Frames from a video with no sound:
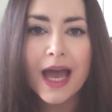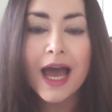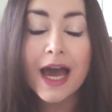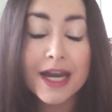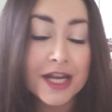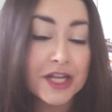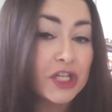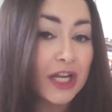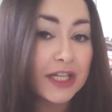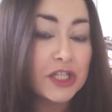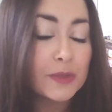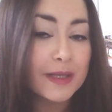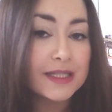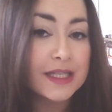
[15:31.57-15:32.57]
And I
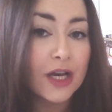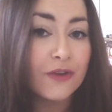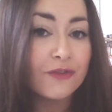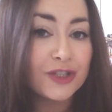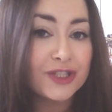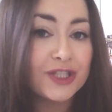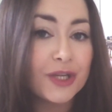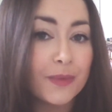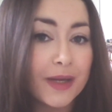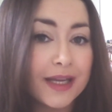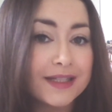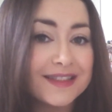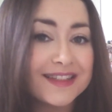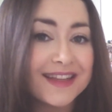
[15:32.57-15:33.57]
challenged myself to do
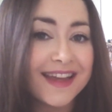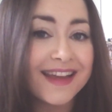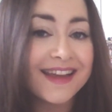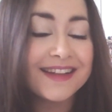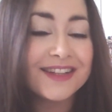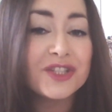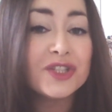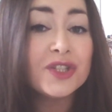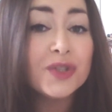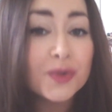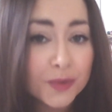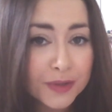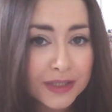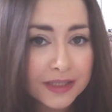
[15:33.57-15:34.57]
it in
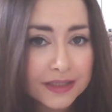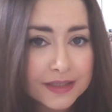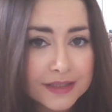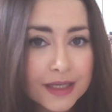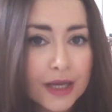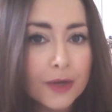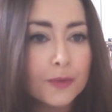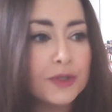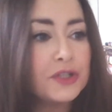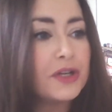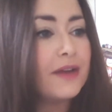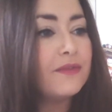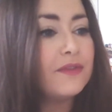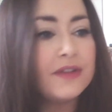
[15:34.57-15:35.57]
2 weeks, which
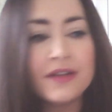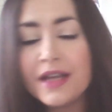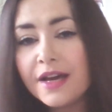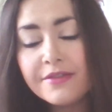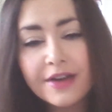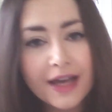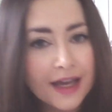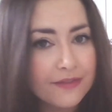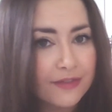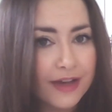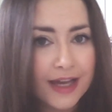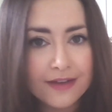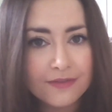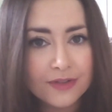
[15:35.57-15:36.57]
I've never
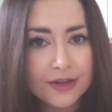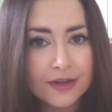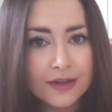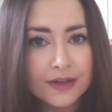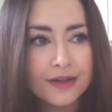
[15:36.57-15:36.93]
ever